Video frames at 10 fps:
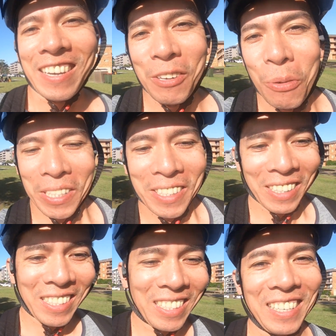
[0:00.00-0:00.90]
the water
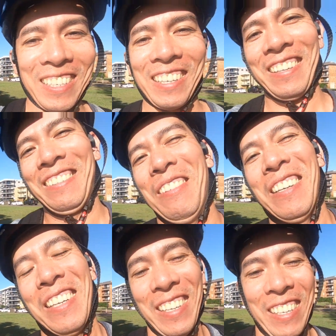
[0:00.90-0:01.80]
is no,
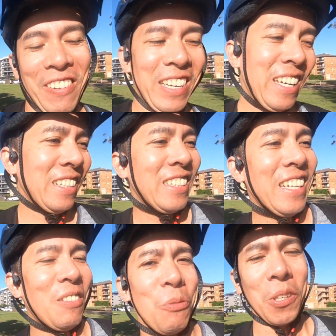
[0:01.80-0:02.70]
I can't
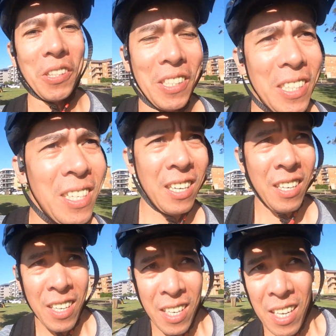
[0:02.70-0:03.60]
get water.
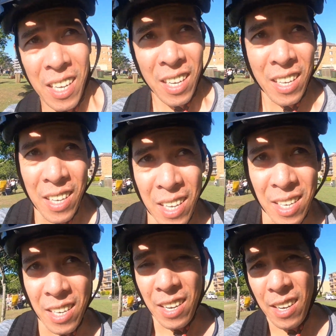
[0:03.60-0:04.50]

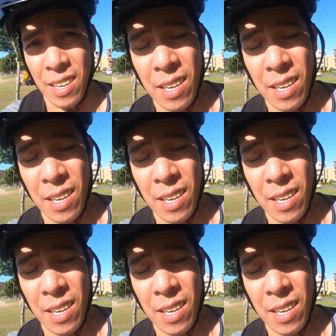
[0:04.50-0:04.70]
Yeah,